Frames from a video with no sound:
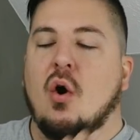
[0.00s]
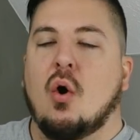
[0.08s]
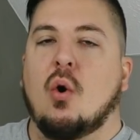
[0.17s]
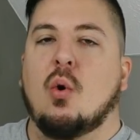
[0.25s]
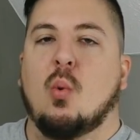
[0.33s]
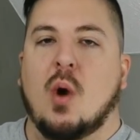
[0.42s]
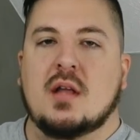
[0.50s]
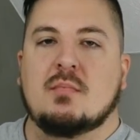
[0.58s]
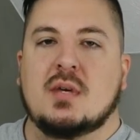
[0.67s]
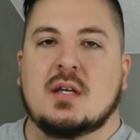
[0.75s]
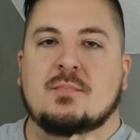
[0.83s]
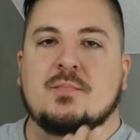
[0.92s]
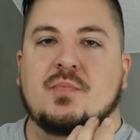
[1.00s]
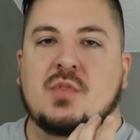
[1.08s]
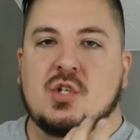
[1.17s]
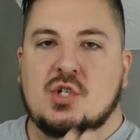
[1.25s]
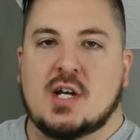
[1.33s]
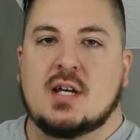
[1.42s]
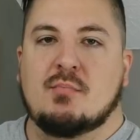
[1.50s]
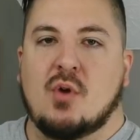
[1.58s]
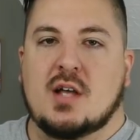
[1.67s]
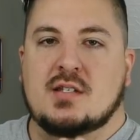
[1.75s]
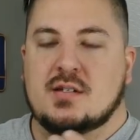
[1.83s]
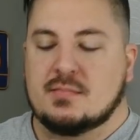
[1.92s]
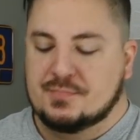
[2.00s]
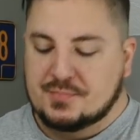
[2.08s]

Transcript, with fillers: all white meat chicken breast